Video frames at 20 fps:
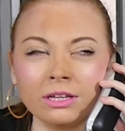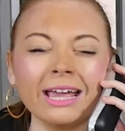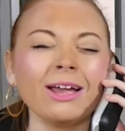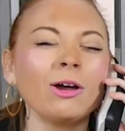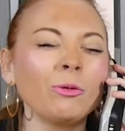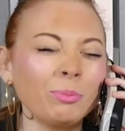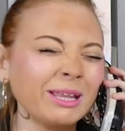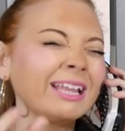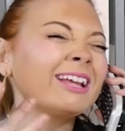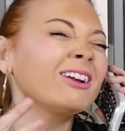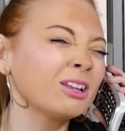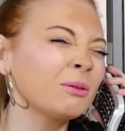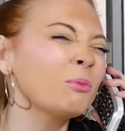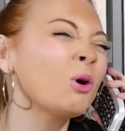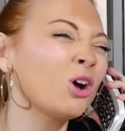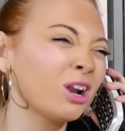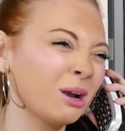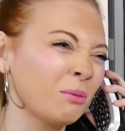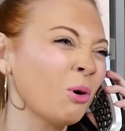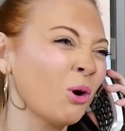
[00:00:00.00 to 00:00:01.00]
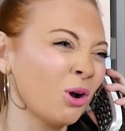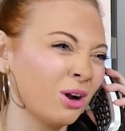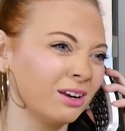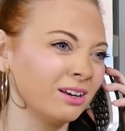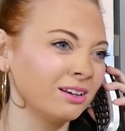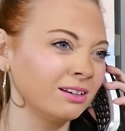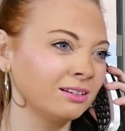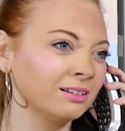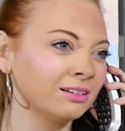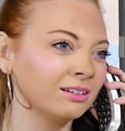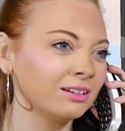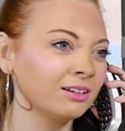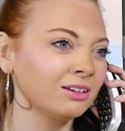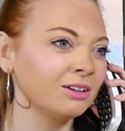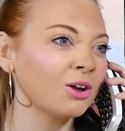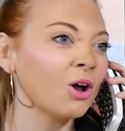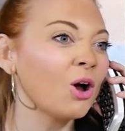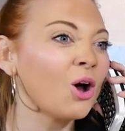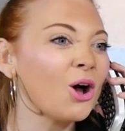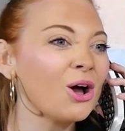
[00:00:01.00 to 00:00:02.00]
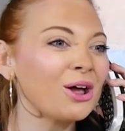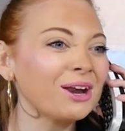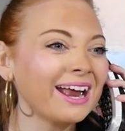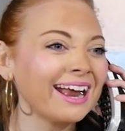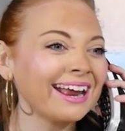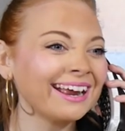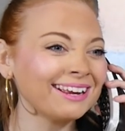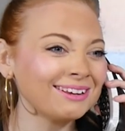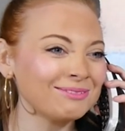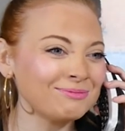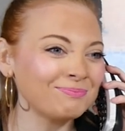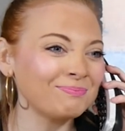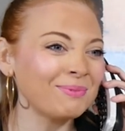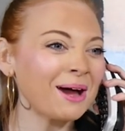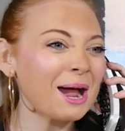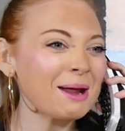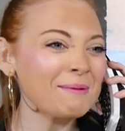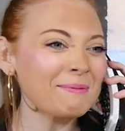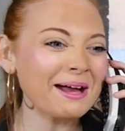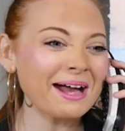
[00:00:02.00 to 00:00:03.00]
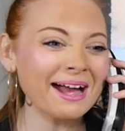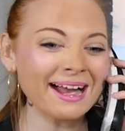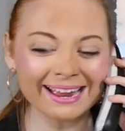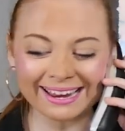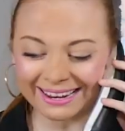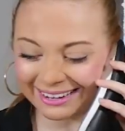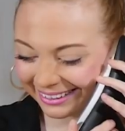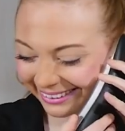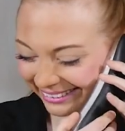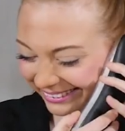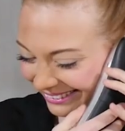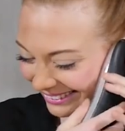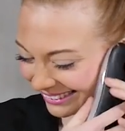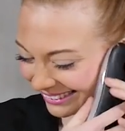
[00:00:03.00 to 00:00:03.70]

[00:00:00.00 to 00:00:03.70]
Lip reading: It'll be there tomorrow morning. All right, bye-bye.